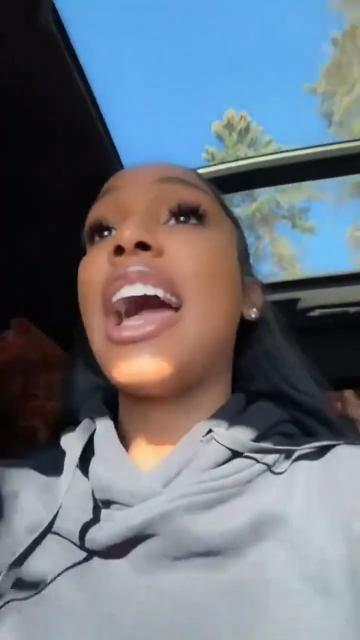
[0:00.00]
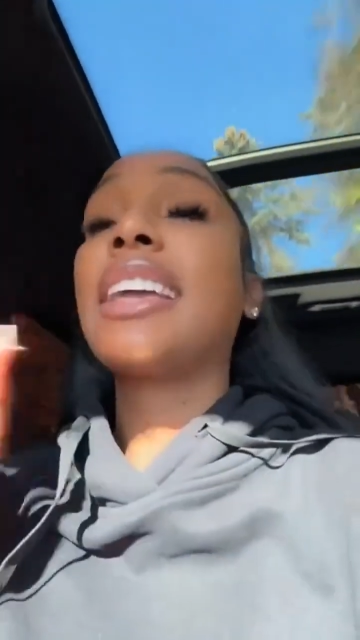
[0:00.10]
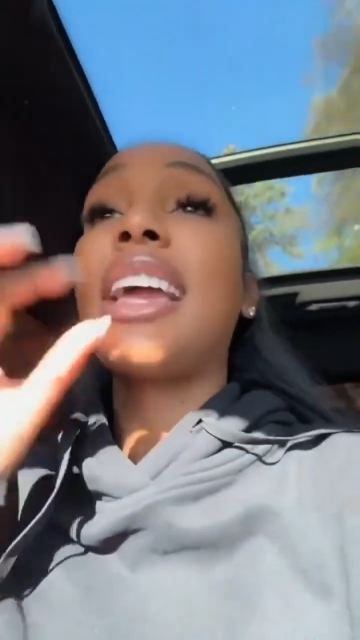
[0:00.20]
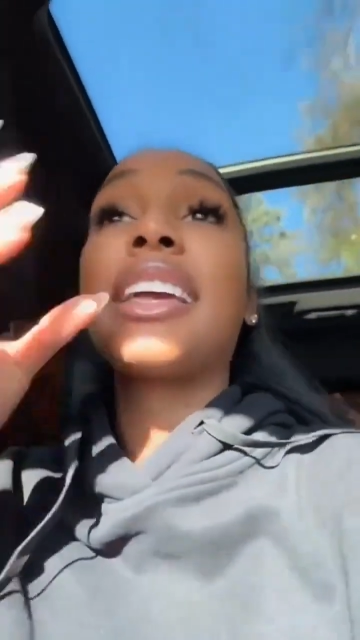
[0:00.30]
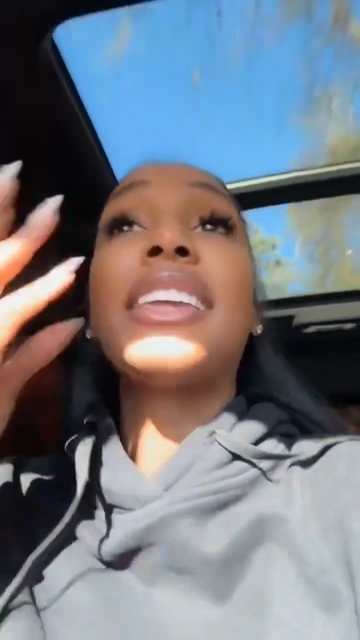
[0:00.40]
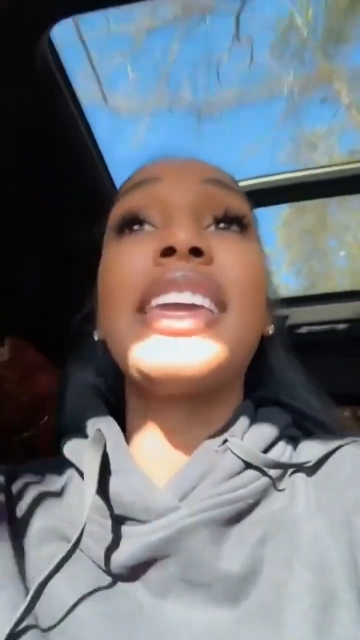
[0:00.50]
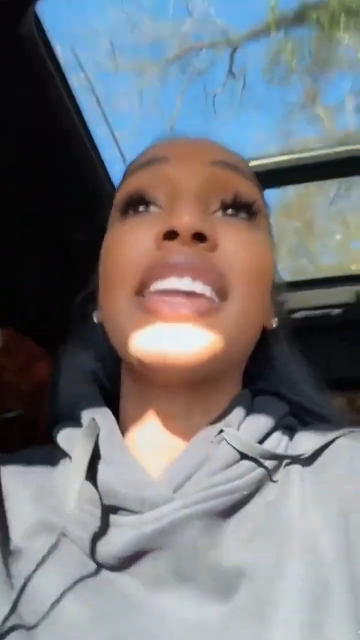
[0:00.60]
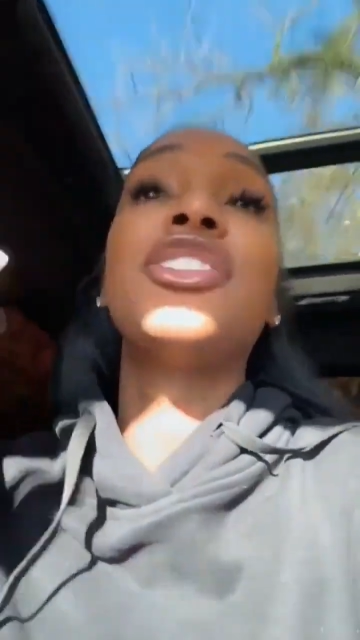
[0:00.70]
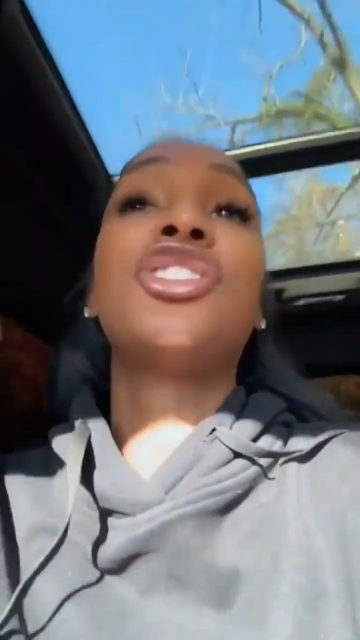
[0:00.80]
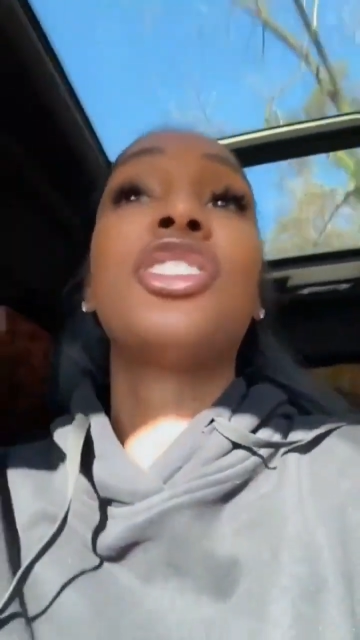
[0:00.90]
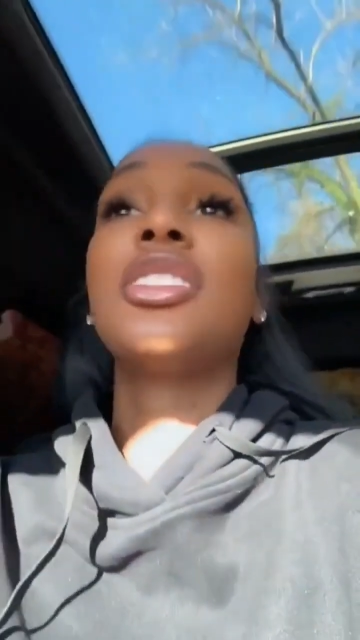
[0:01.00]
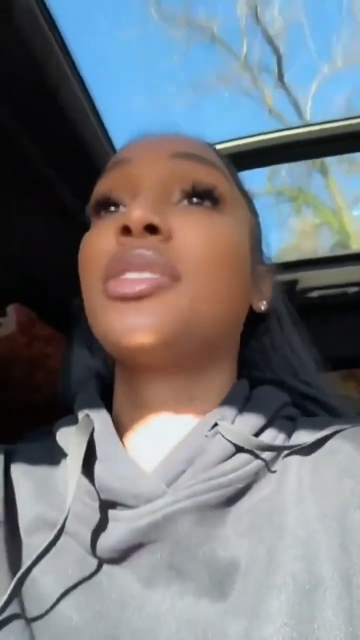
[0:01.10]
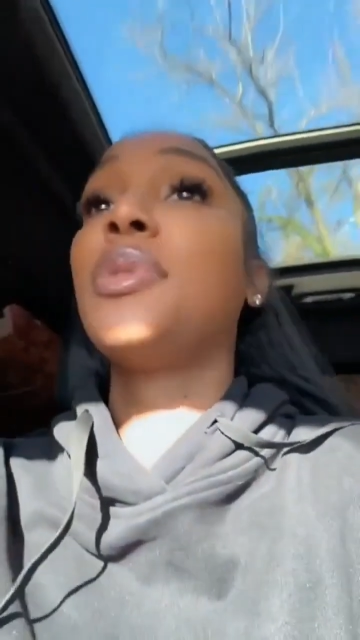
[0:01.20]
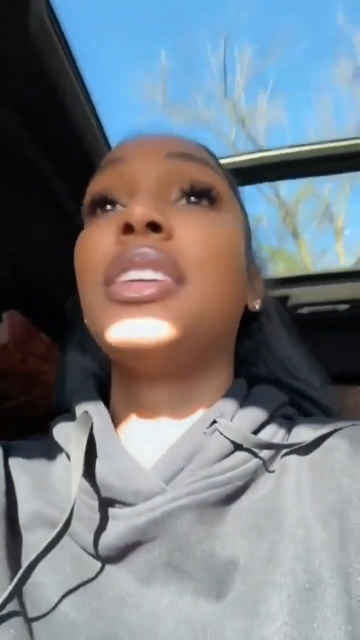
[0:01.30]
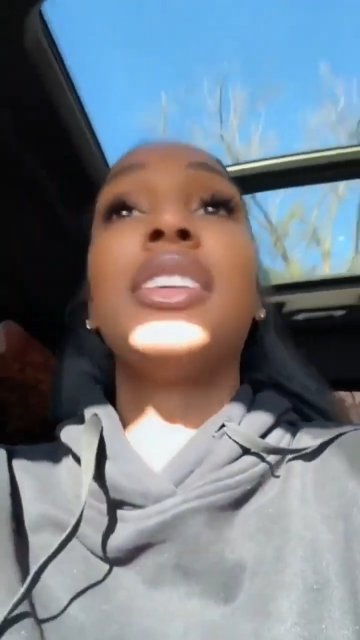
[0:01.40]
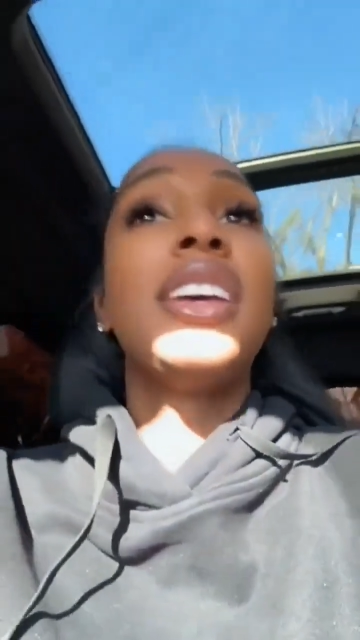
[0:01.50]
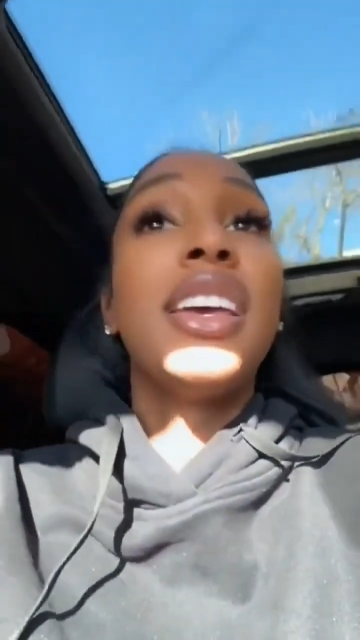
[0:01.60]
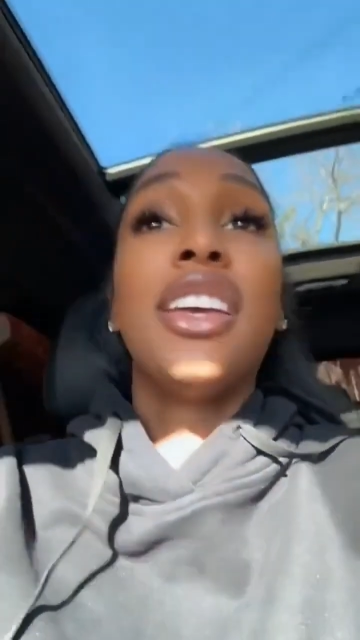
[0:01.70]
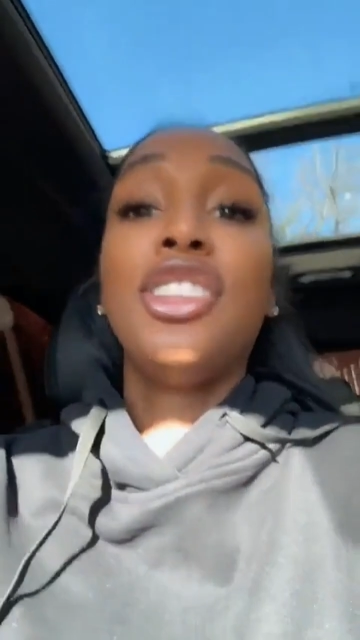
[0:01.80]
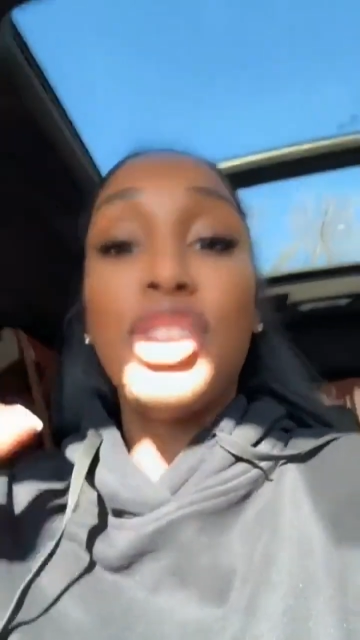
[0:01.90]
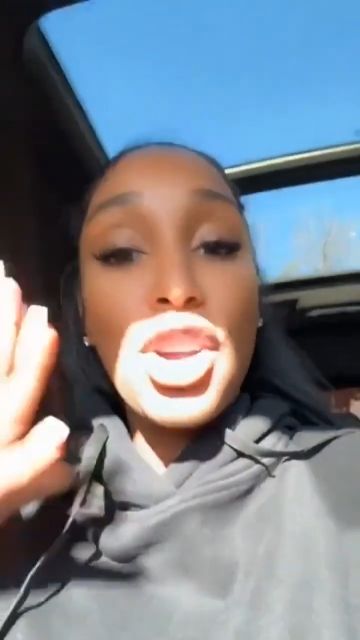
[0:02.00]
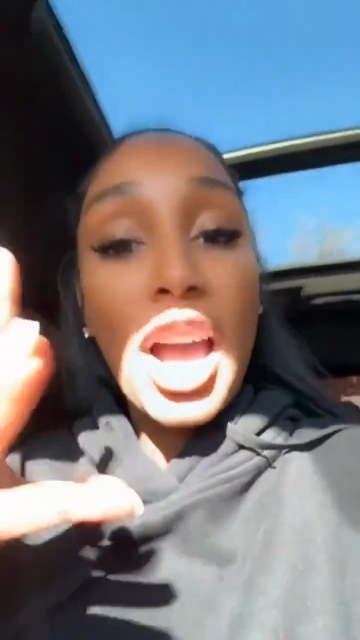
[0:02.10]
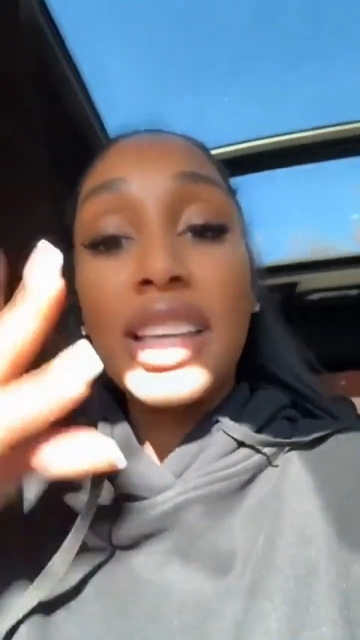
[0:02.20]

I I can't just be, you know,